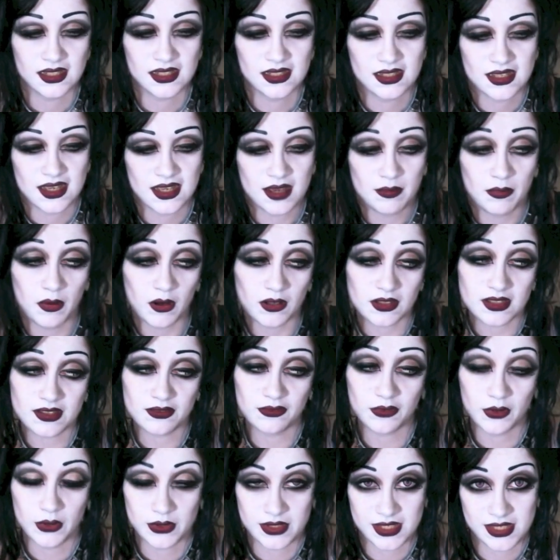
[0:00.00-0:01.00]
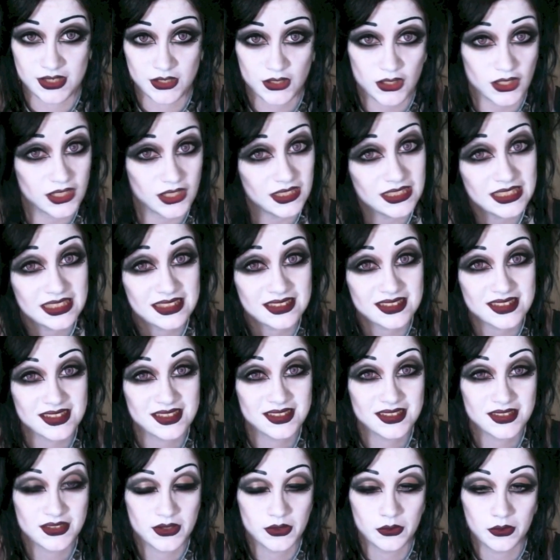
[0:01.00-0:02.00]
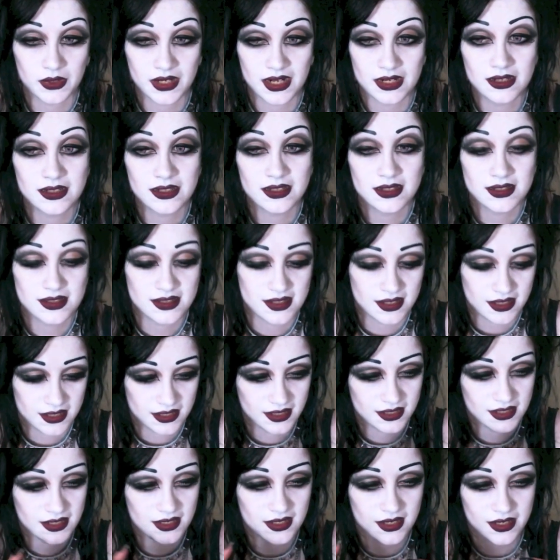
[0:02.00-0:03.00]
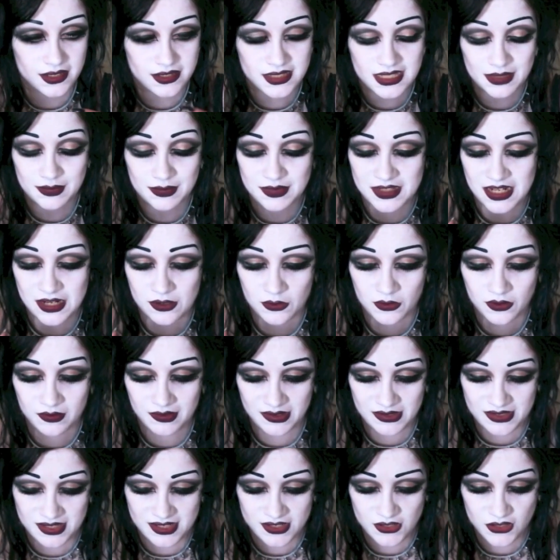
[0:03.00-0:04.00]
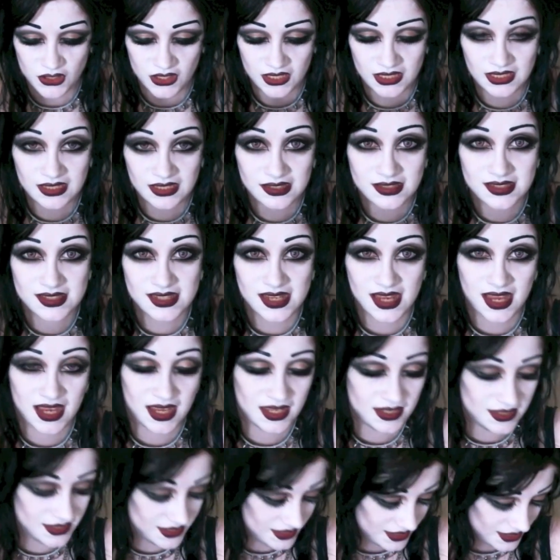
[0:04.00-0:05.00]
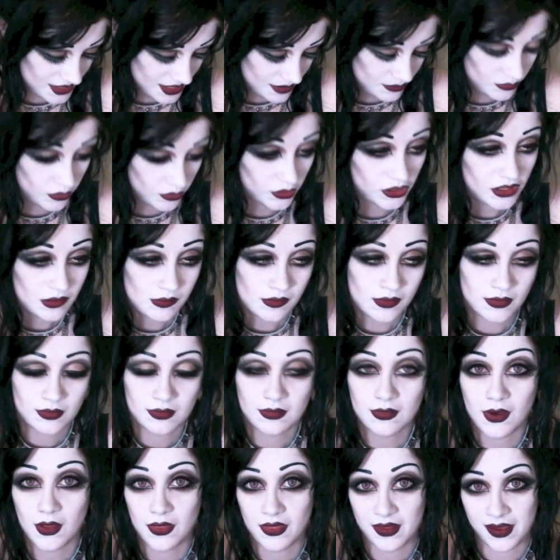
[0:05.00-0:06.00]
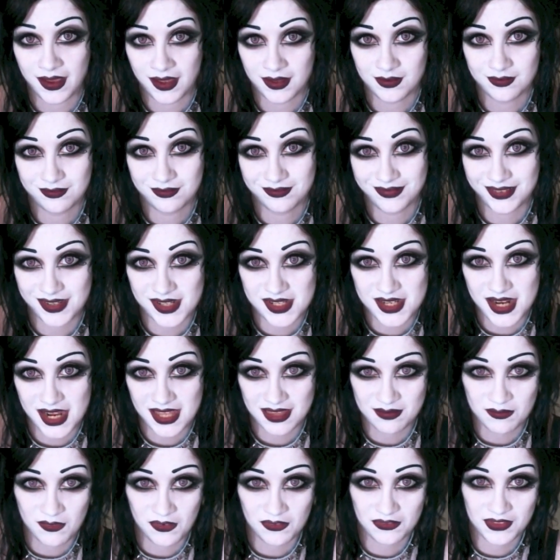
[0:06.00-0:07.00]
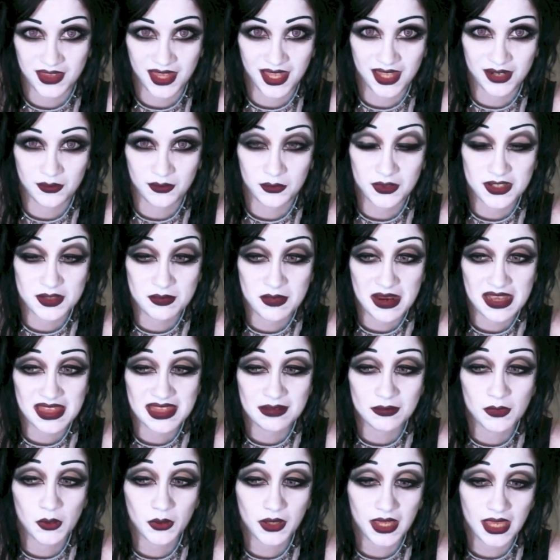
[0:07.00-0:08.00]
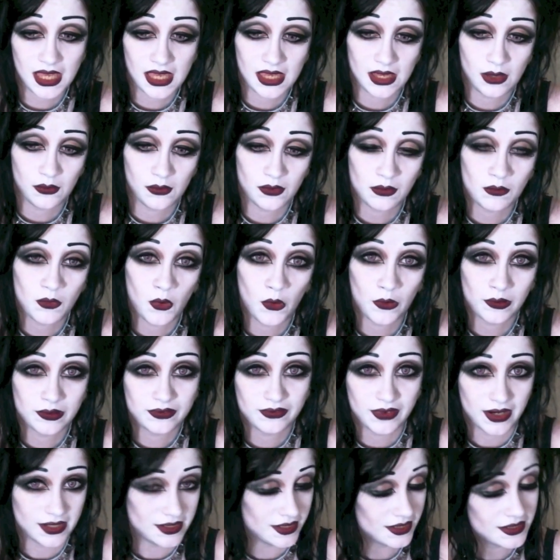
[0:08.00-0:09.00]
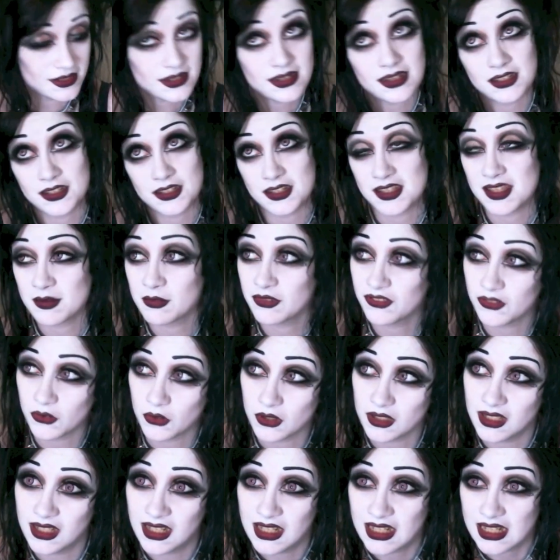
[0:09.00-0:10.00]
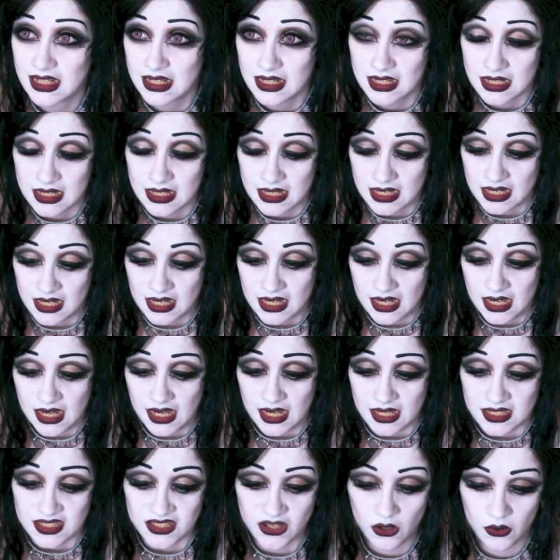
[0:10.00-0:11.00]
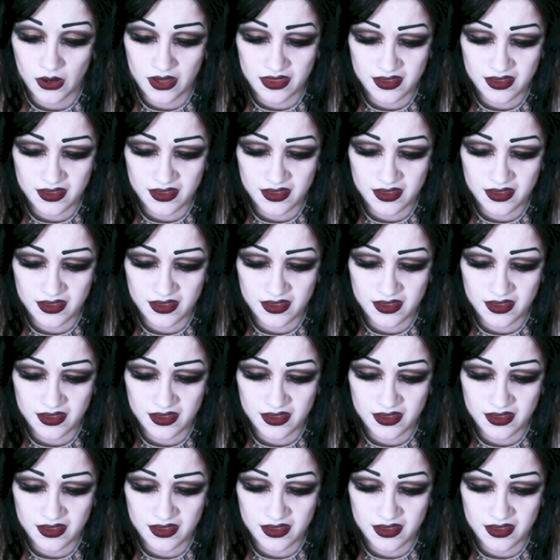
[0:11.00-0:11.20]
a, a, box of roses chocolates. So what I did is I, I tipped out all the roses chocolates and I put them on that and just ate them off that, which made them look even more inviting and delicious than before. So I